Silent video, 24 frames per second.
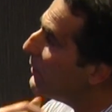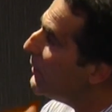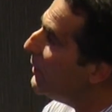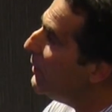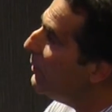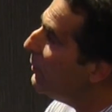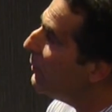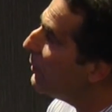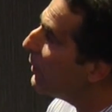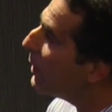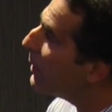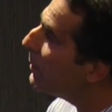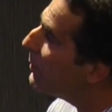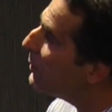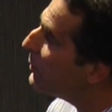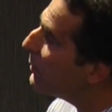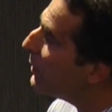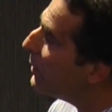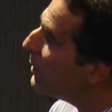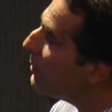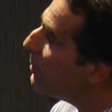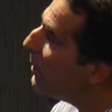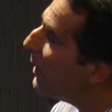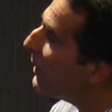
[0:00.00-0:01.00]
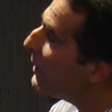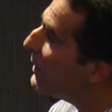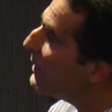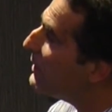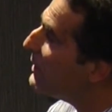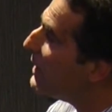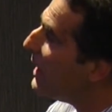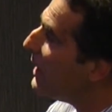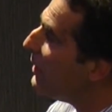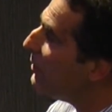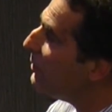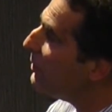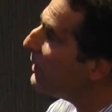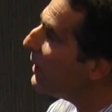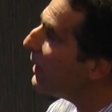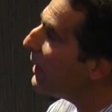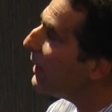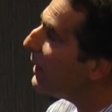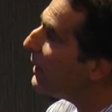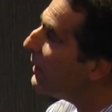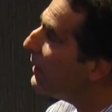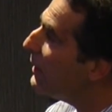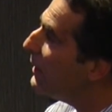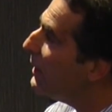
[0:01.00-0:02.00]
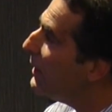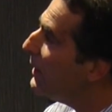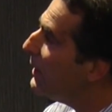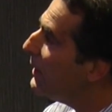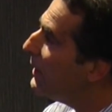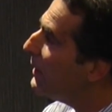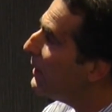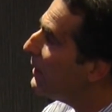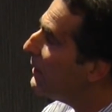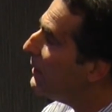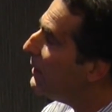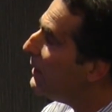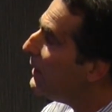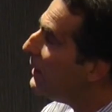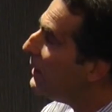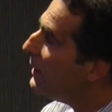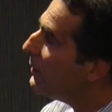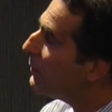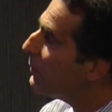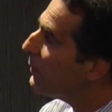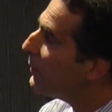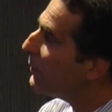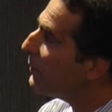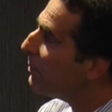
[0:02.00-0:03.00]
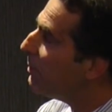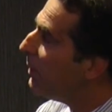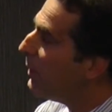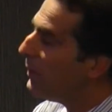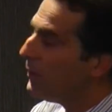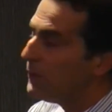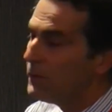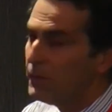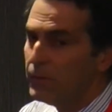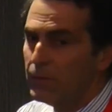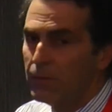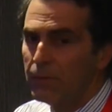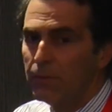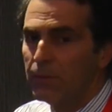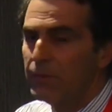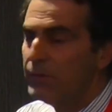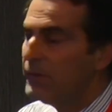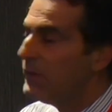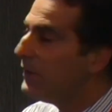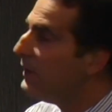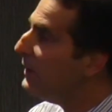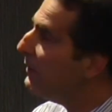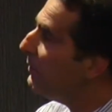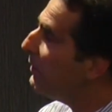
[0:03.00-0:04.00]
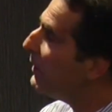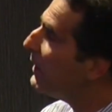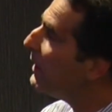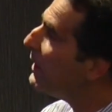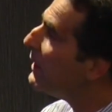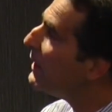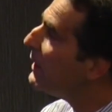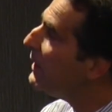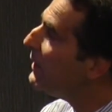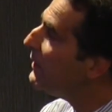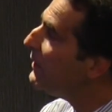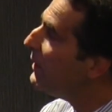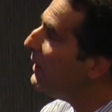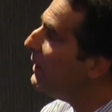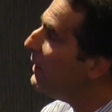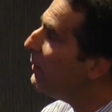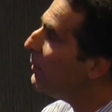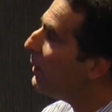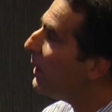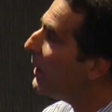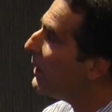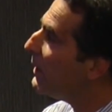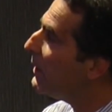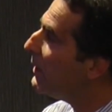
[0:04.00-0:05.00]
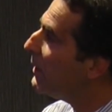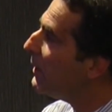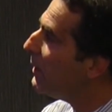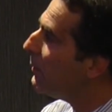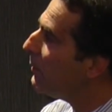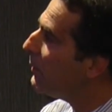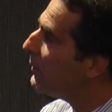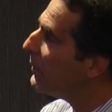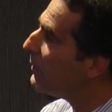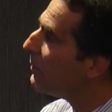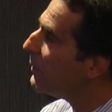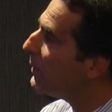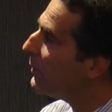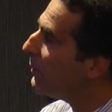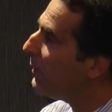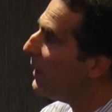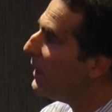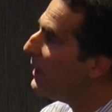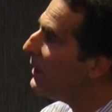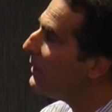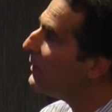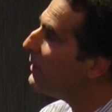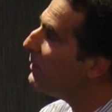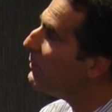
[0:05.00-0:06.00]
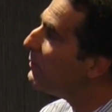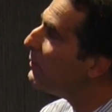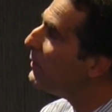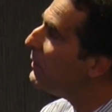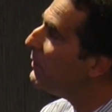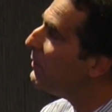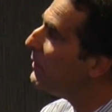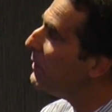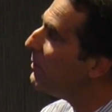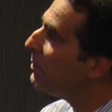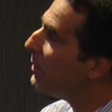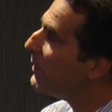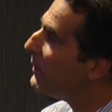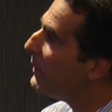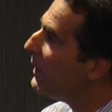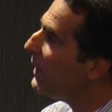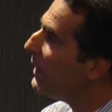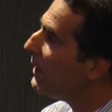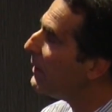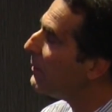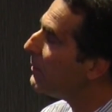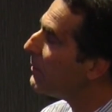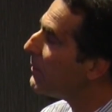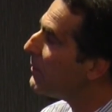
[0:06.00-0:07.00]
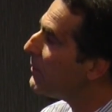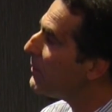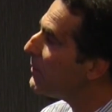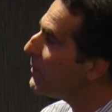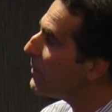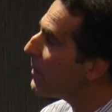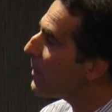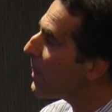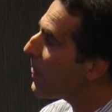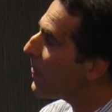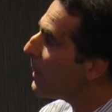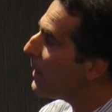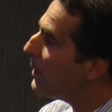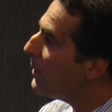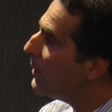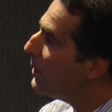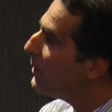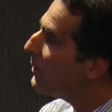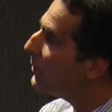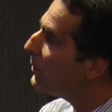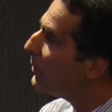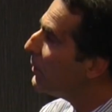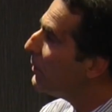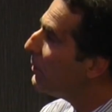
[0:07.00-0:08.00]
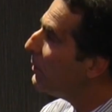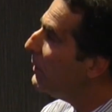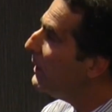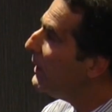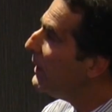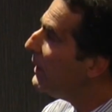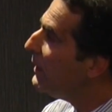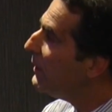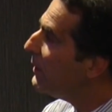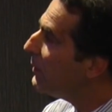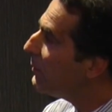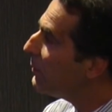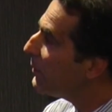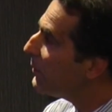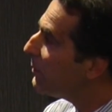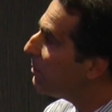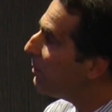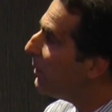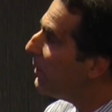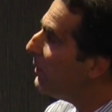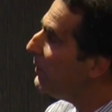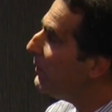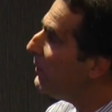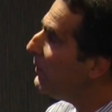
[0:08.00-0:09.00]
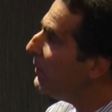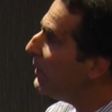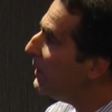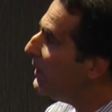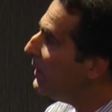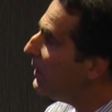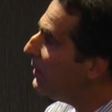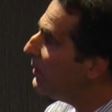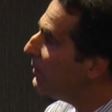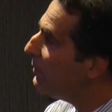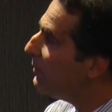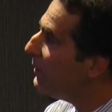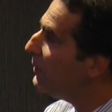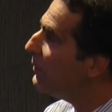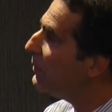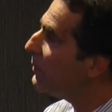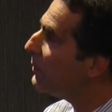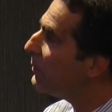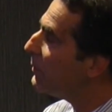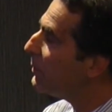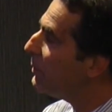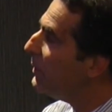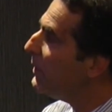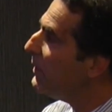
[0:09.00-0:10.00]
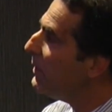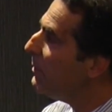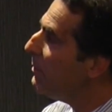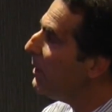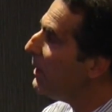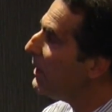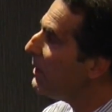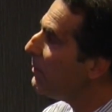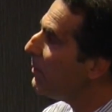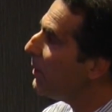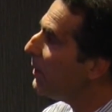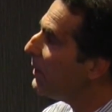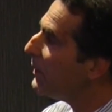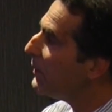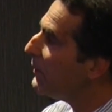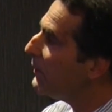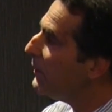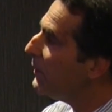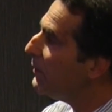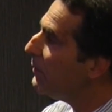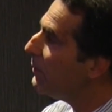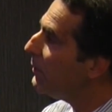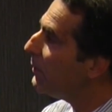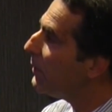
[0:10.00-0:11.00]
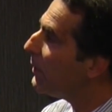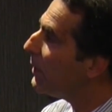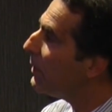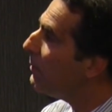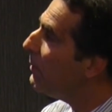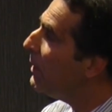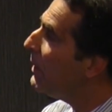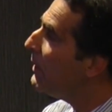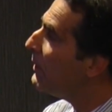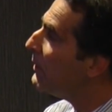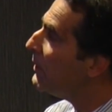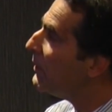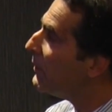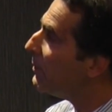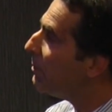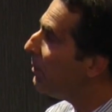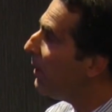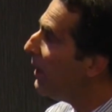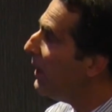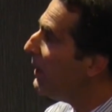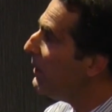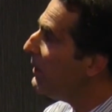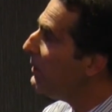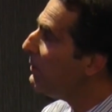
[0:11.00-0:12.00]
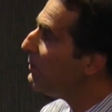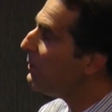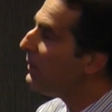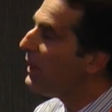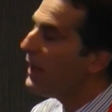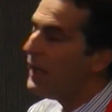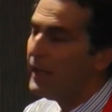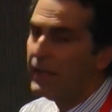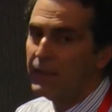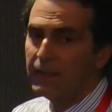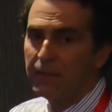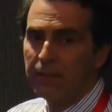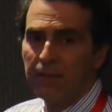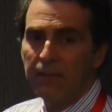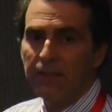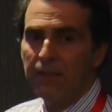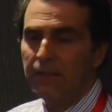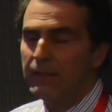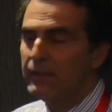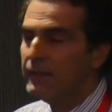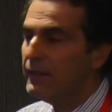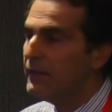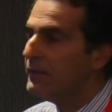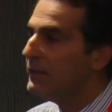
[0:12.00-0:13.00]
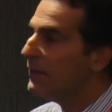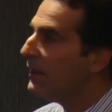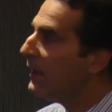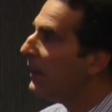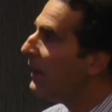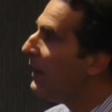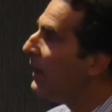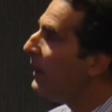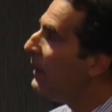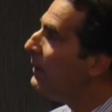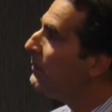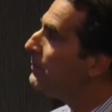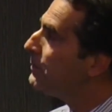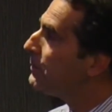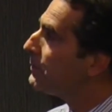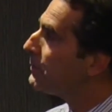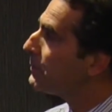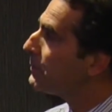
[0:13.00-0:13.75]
syndrome shown by the dashed line, the response was significantly attenuated. It was greater than 50%. So really the response in individuals with the metabolic syndrome, despite the fact that they